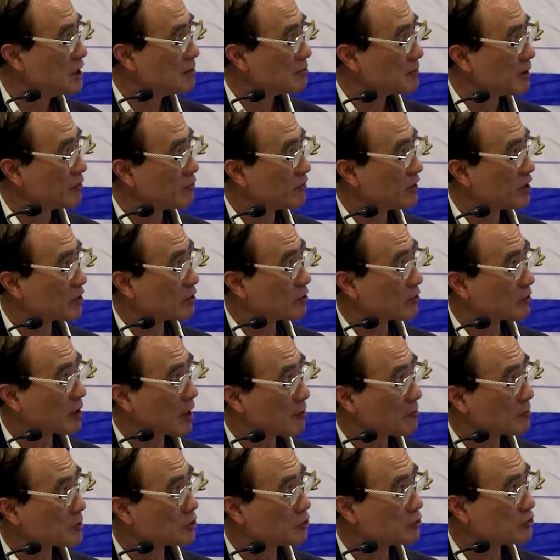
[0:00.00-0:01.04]
But what
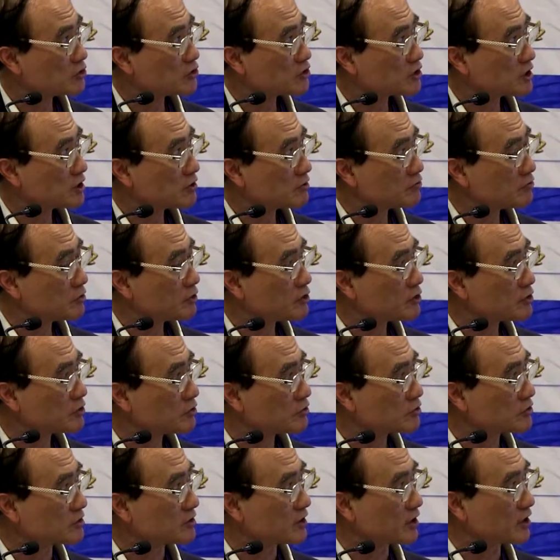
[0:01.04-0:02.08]
I'm going to share with you
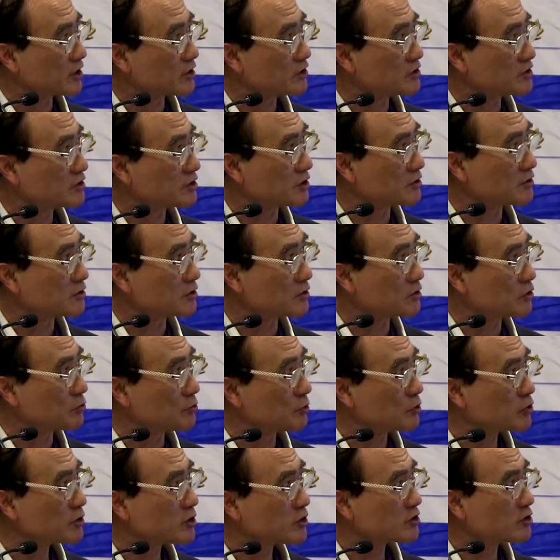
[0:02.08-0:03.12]
today is the
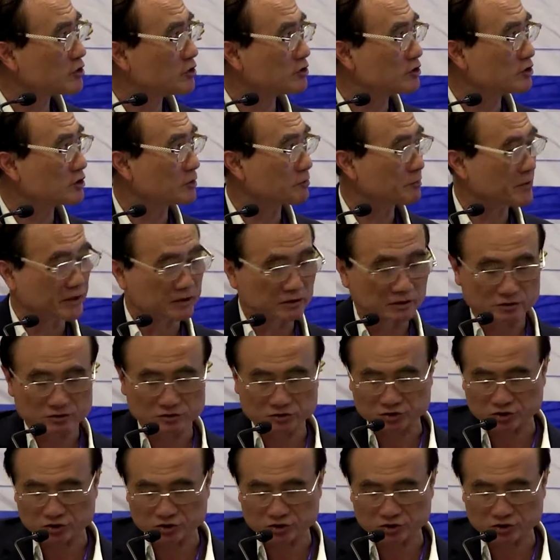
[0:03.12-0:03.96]
ubiquitin-dependent